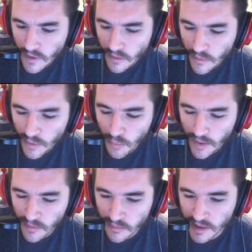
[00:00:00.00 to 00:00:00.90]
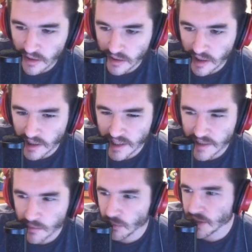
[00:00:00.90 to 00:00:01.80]
We probably can cut
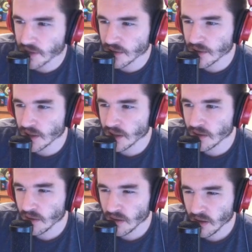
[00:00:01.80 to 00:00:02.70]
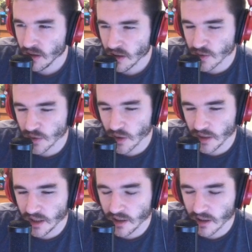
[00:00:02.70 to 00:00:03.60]
Desperate Measures now. Because we don't
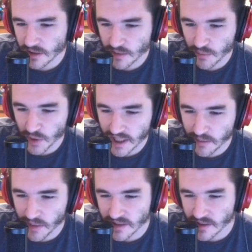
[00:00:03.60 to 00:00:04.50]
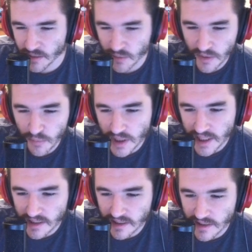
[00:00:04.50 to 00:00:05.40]
need cards to protect Mana Saber. It
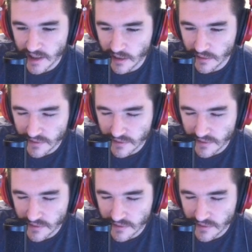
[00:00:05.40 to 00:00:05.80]
protects itself.